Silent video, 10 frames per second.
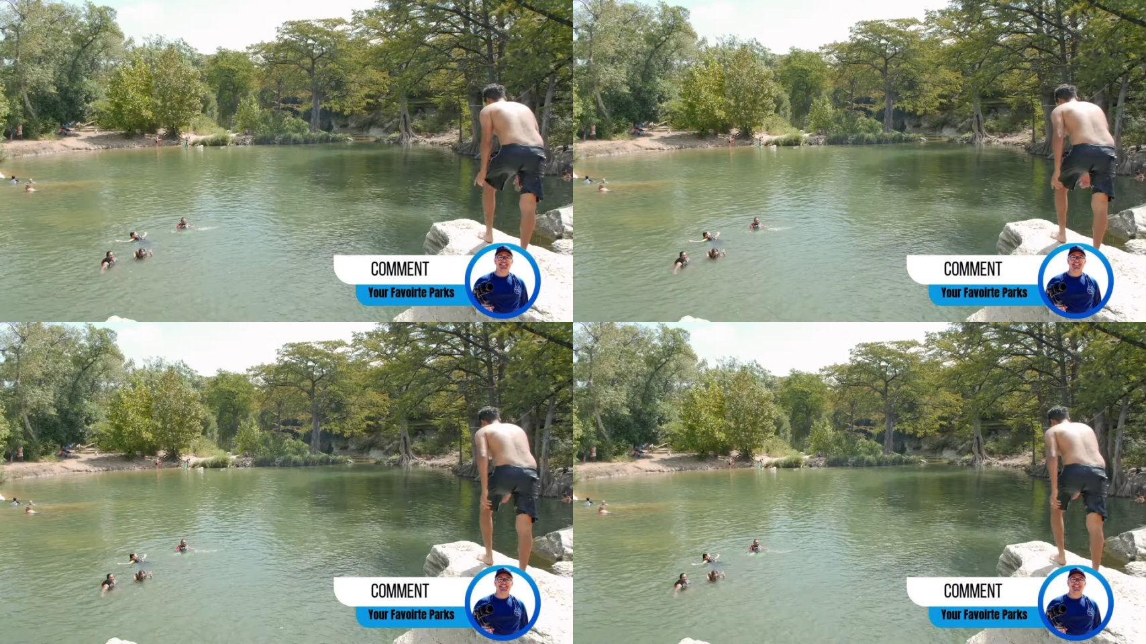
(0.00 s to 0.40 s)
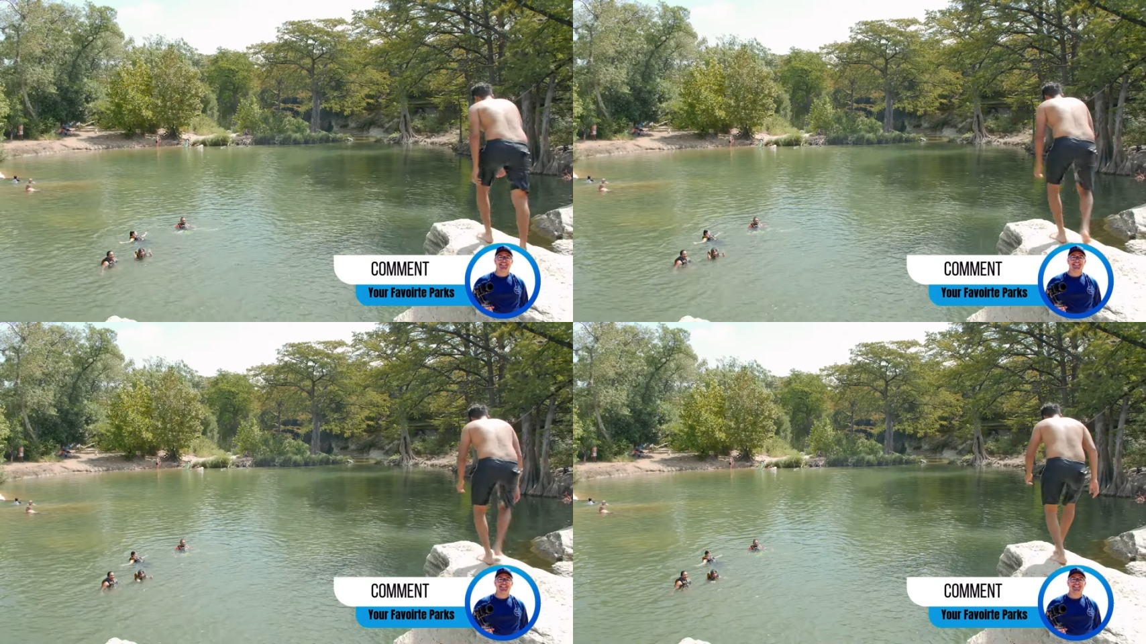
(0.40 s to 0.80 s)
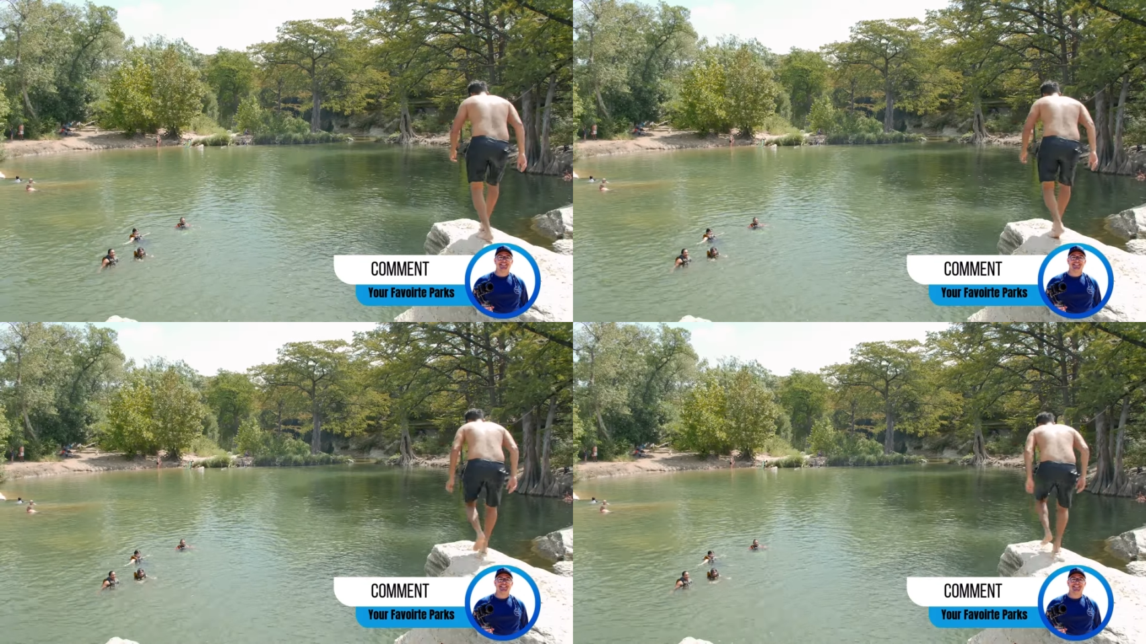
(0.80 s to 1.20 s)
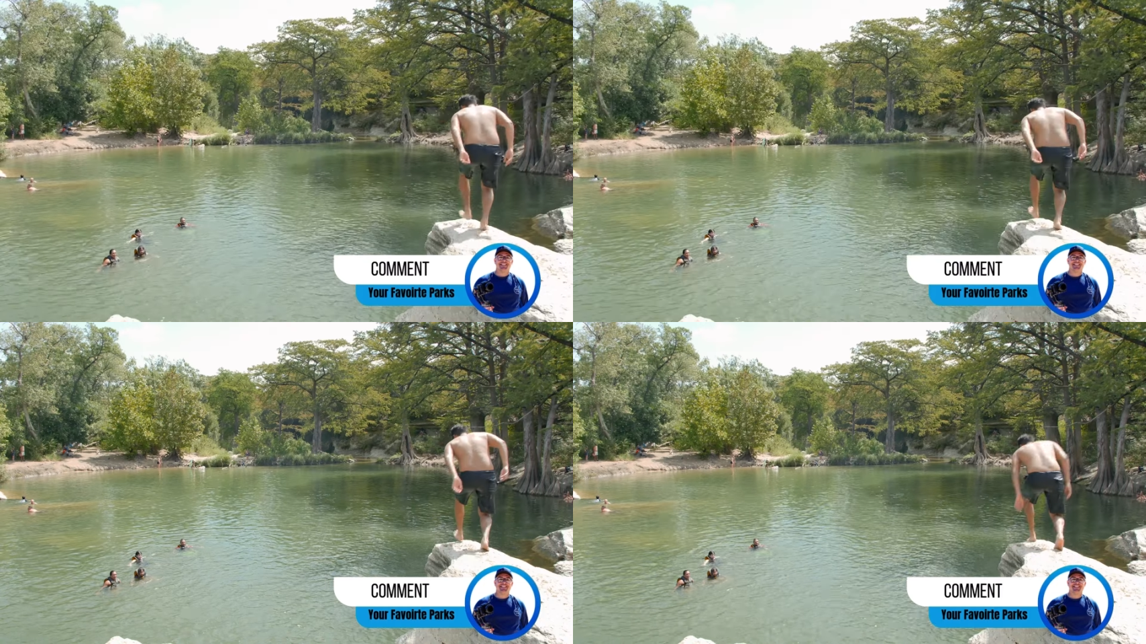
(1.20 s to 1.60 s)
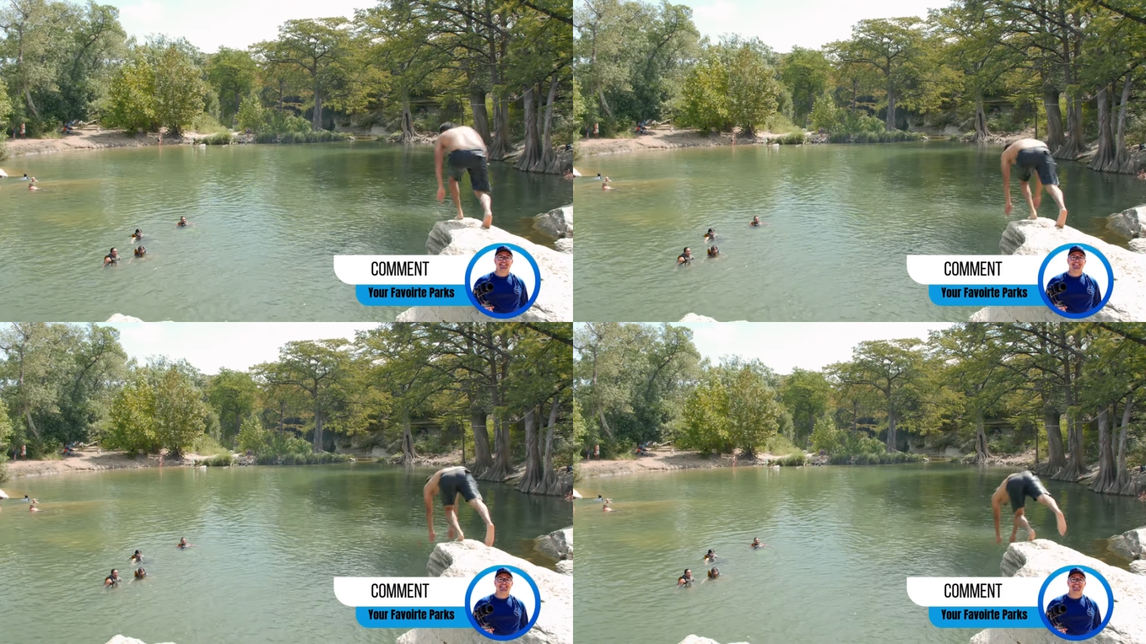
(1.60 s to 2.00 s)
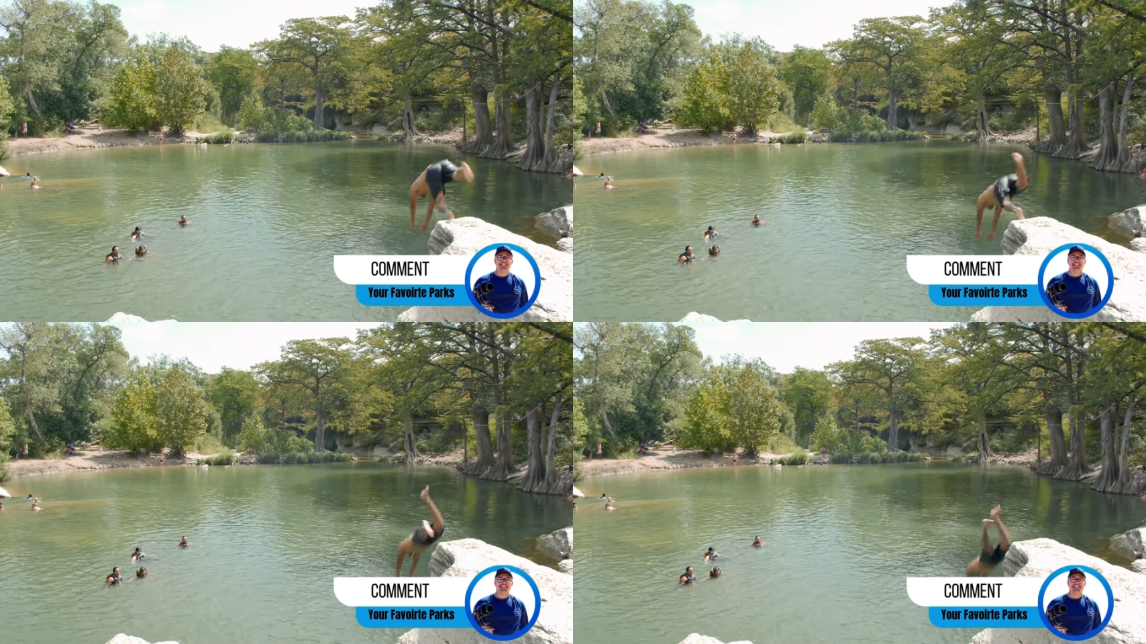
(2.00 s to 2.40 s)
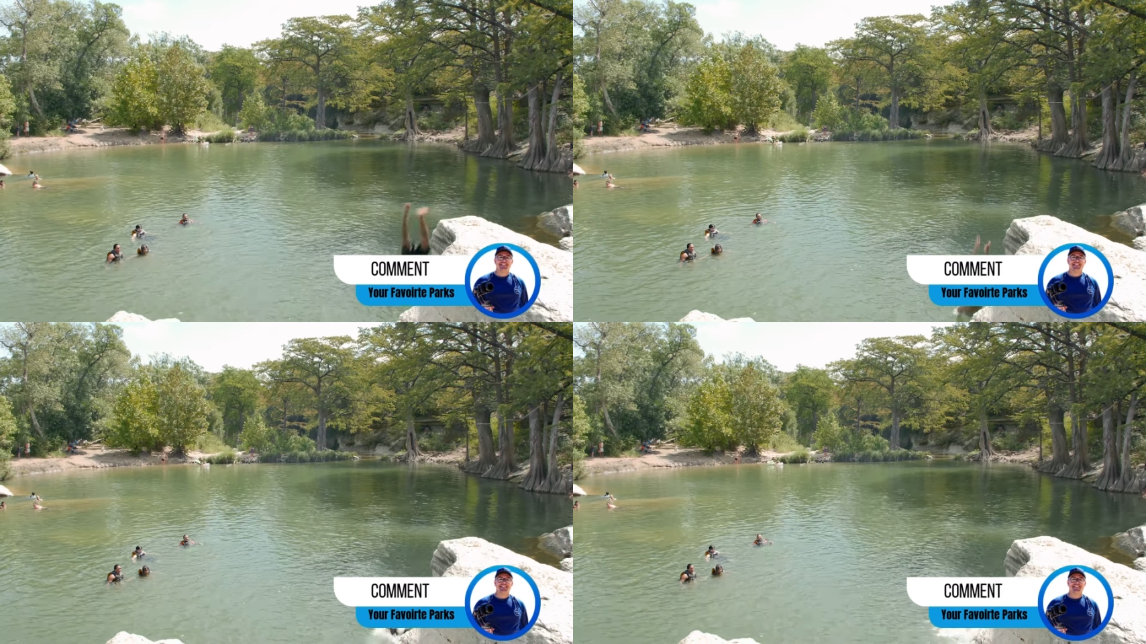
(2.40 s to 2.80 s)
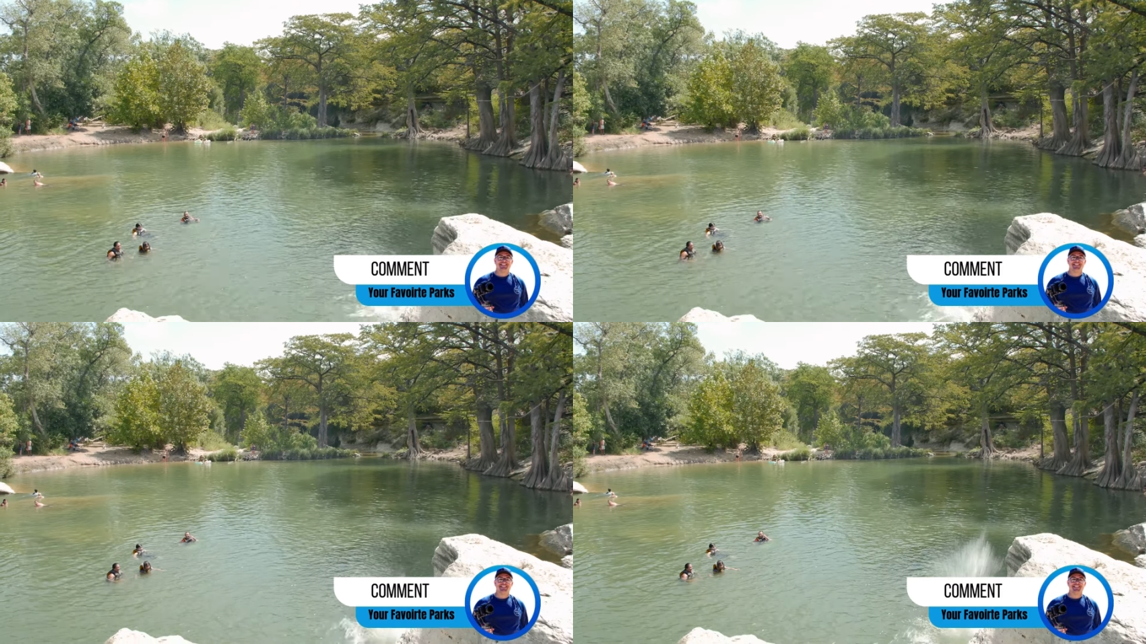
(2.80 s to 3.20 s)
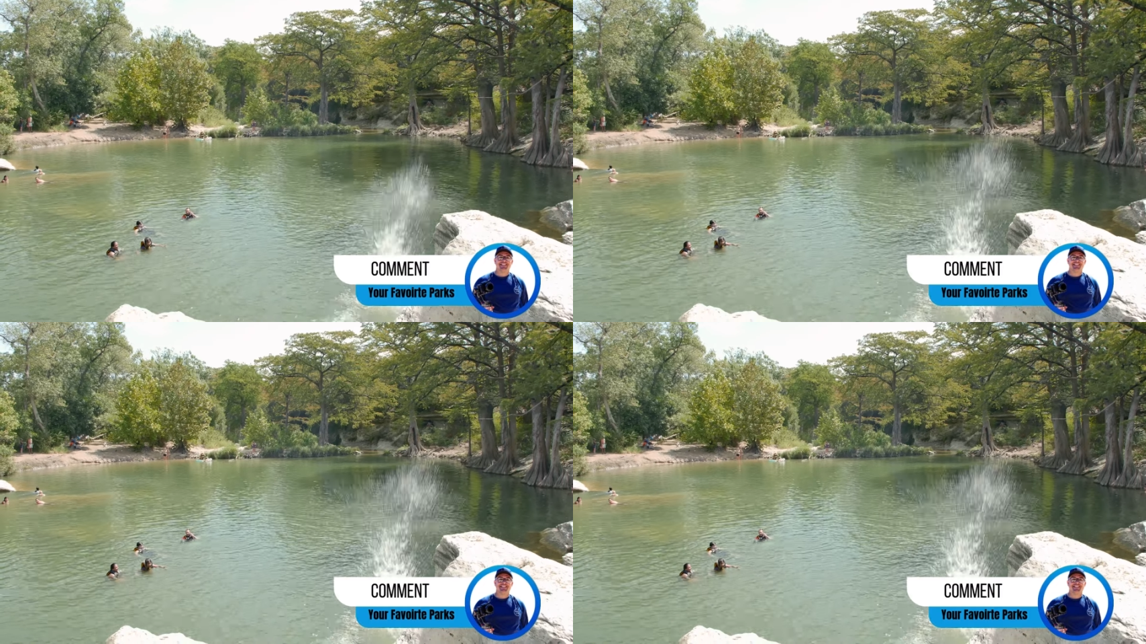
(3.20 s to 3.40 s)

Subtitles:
Nobody's mouth can be seen.